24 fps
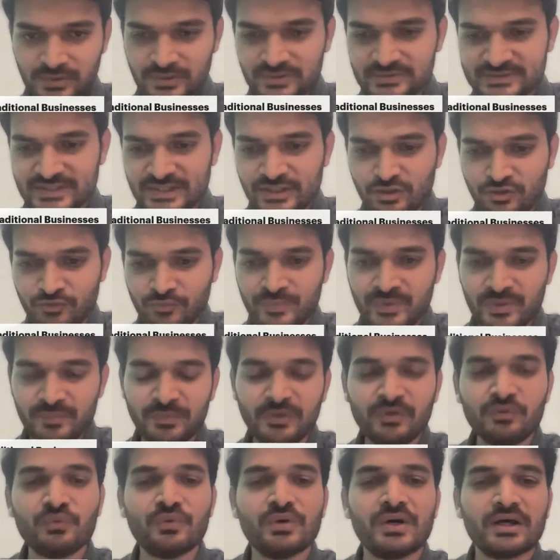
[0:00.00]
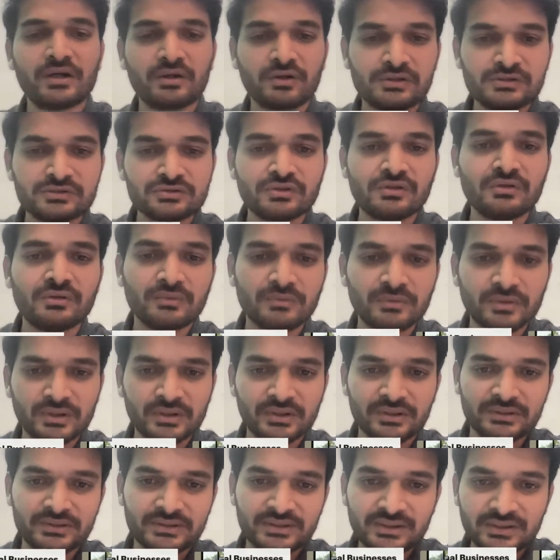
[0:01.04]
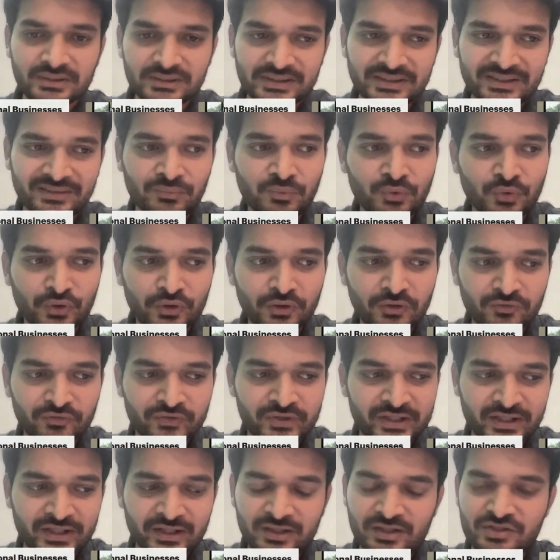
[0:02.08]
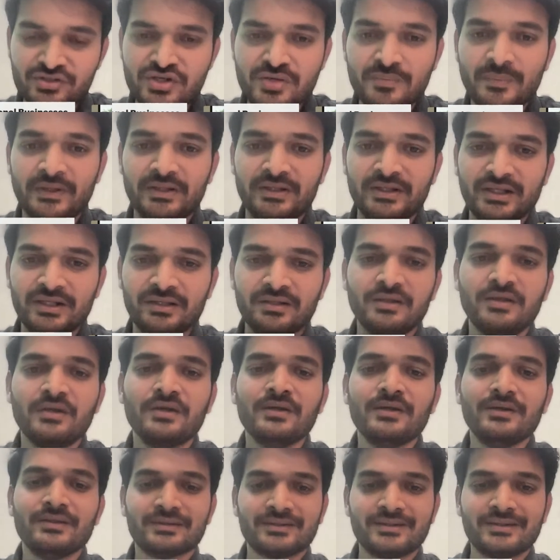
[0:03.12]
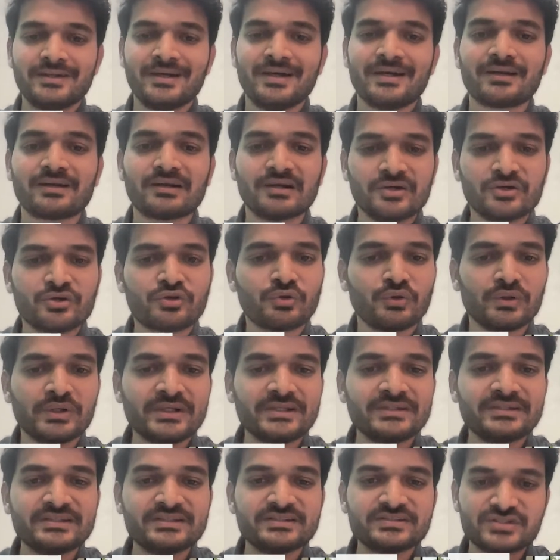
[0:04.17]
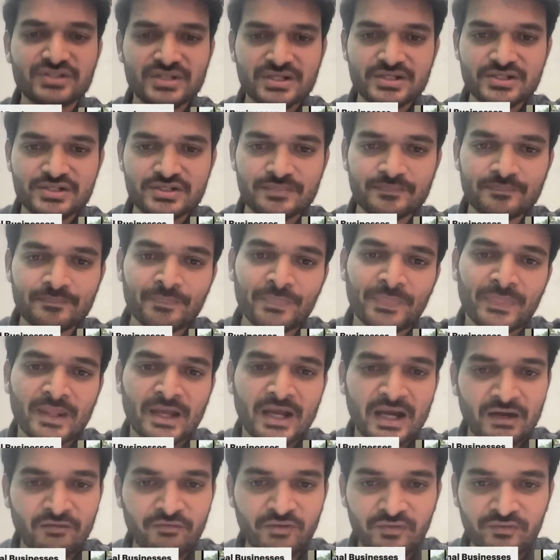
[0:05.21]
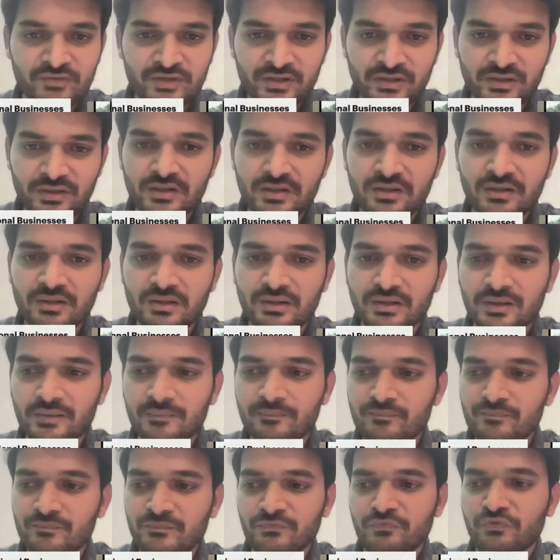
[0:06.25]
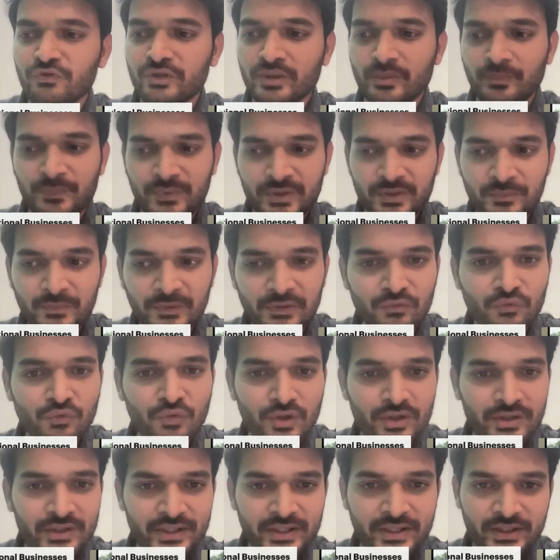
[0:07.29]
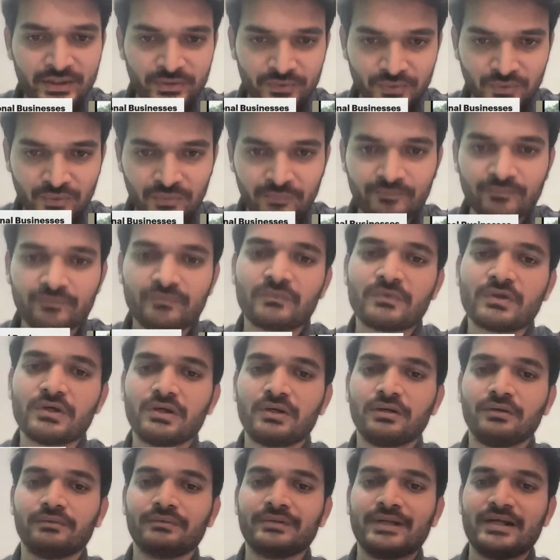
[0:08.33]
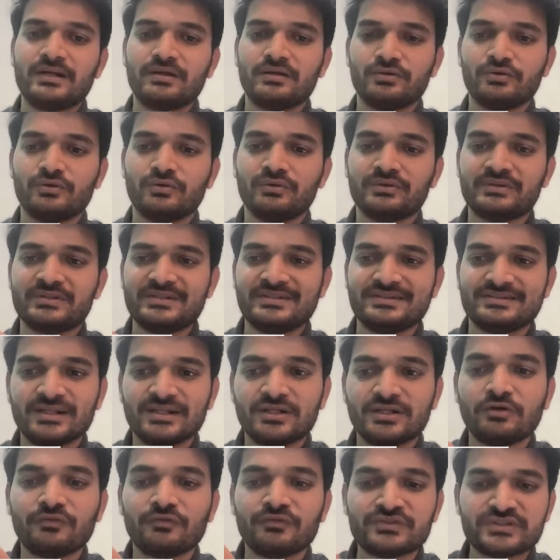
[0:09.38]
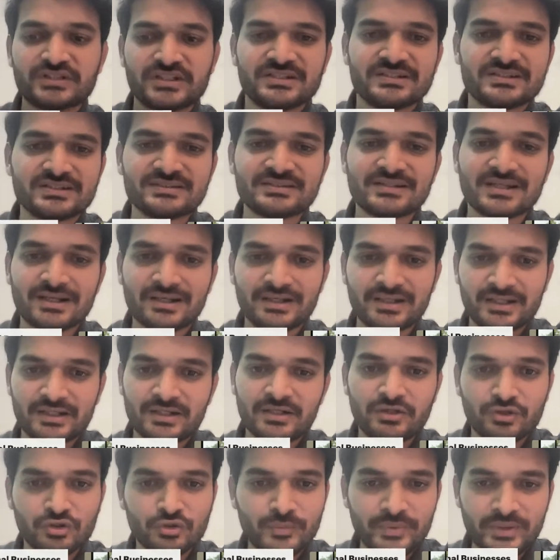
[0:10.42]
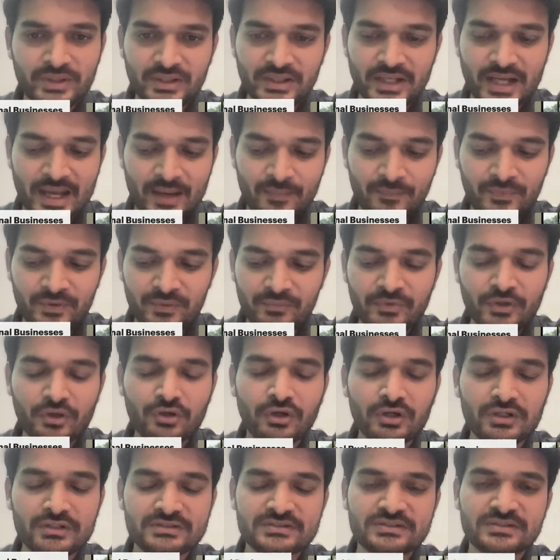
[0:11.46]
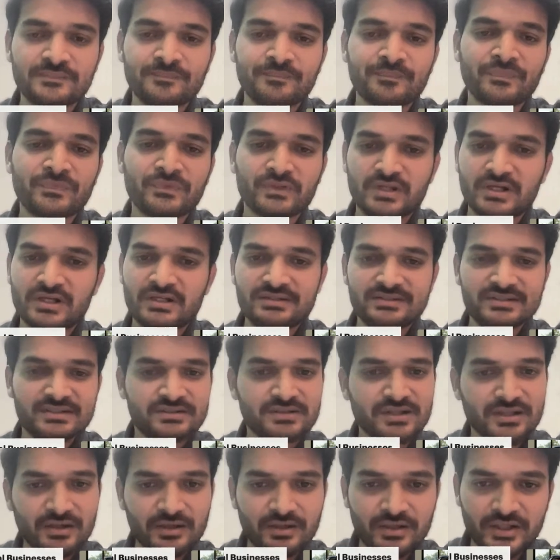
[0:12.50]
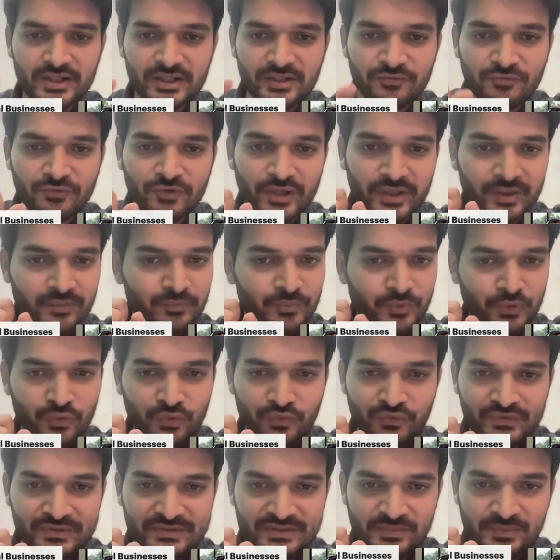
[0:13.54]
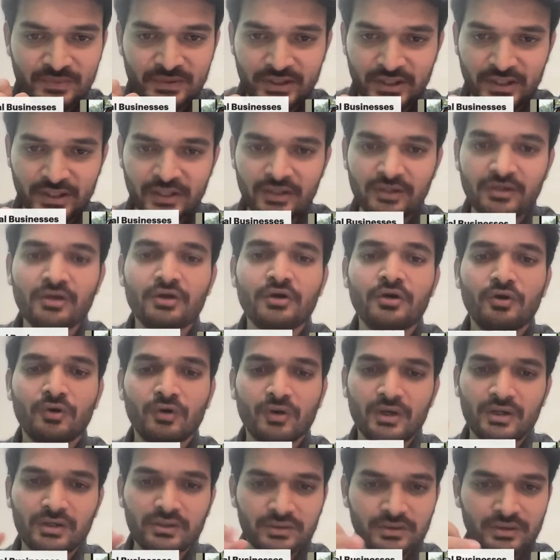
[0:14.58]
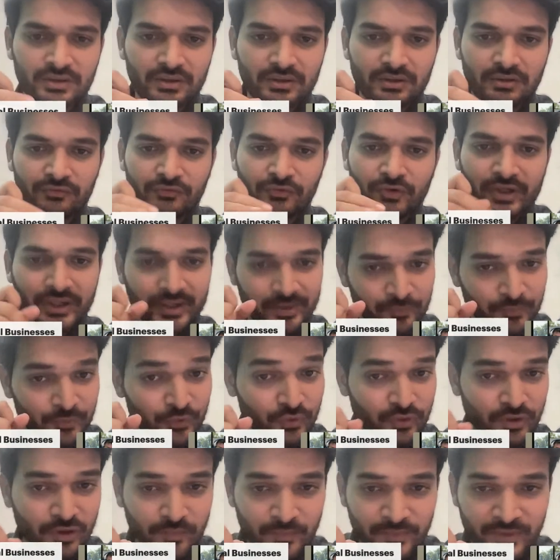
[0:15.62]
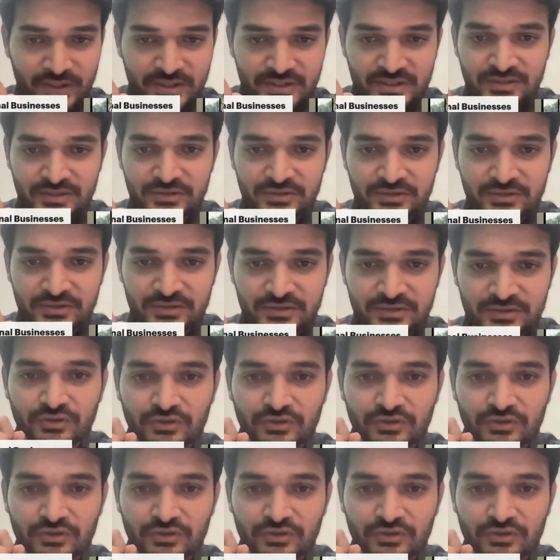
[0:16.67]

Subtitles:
set of people who are also the in board of directorship, and then they are controlling this change. However, for the people who already know that these set of changes are needed to be happen, because there is either a need for improved visibility or for improved operations, or